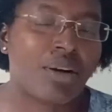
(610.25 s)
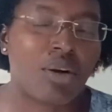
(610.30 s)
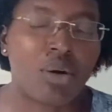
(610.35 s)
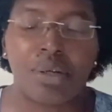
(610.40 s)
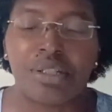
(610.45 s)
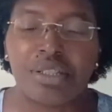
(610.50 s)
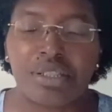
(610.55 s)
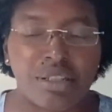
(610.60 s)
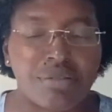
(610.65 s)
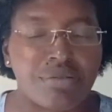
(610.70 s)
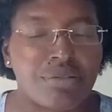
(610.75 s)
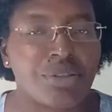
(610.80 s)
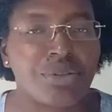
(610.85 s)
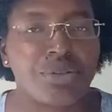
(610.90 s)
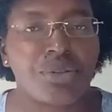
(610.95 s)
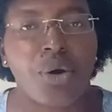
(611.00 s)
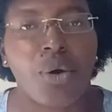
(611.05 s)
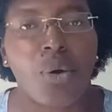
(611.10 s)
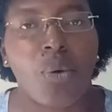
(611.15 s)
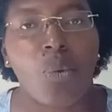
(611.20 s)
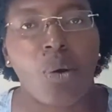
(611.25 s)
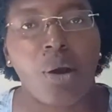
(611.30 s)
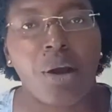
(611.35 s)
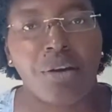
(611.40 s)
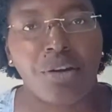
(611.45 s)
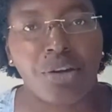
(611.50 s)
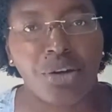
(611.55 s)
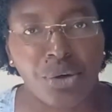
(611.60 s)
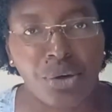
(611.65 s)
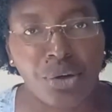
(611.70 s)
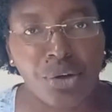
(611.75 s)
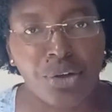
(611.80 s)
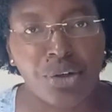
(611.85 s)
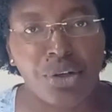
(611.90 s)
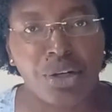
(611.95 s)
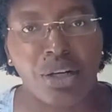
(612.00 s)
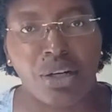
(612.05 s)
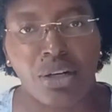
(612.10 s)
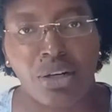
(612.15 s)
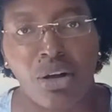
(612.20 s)
Always love to know where you're
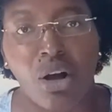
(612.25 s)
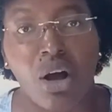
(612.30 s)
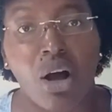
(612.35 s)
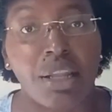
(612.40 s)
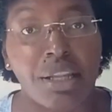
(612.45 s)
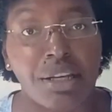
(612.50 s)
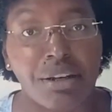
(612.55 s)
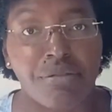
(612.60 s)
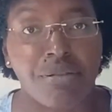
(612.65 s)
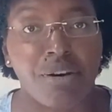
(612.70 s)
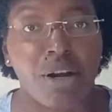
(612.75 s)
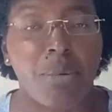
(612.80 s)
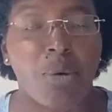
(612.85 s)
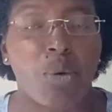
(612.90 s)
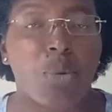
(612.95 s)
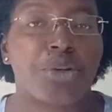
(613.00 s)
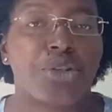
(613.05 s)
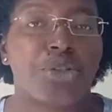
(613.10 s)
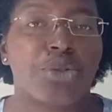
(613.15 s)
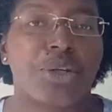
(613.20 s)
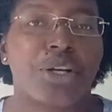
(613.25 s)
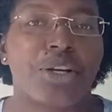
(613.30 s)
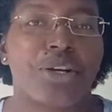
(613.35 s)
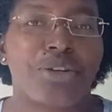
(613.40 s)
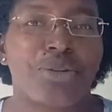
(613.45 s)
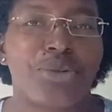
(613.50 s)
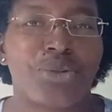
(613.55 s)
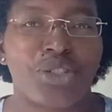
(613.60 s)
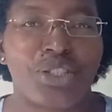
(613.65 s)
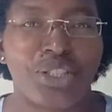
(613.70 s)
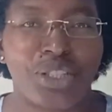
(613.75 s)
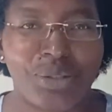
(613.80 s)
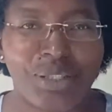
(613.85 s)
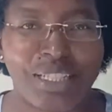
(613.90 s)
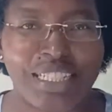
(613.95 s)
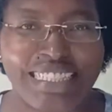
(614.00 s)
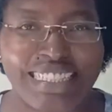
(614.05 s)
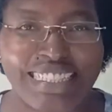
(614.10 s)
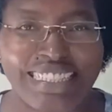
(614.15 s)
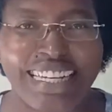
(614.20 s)
calling from, and we're doing our new
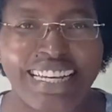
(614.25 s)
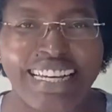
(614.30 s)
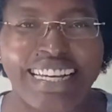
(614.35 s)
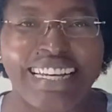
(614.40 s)
series,